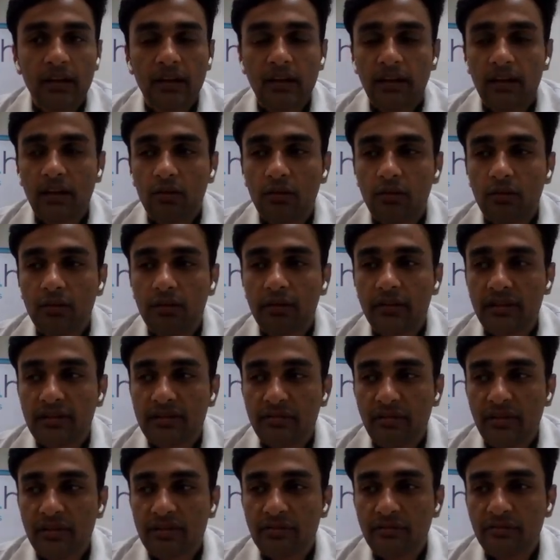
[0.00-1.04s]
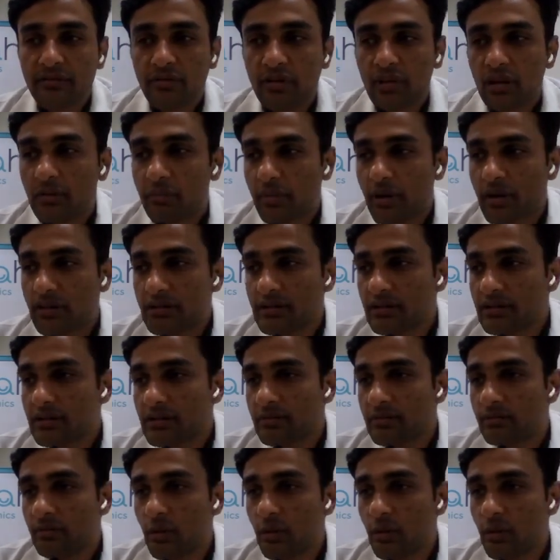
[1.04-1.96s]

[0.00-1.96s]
Now, reservation for our patients